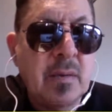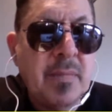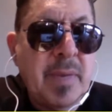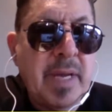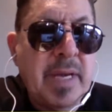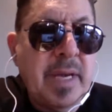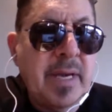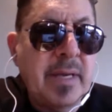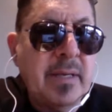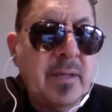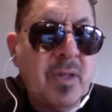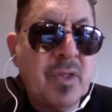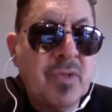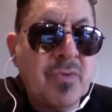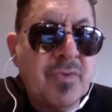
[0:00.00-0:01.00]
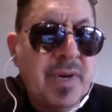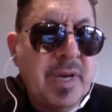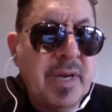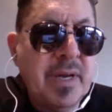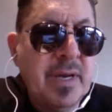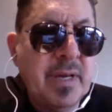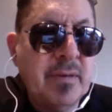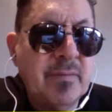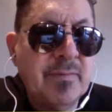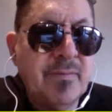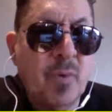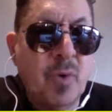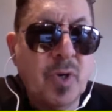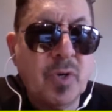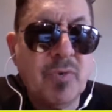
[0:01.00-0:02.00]
making
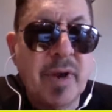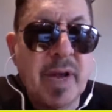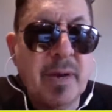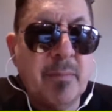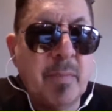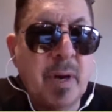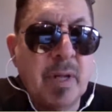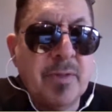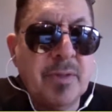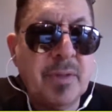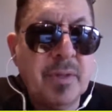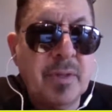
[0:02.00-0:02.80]
$3-4 grand a month,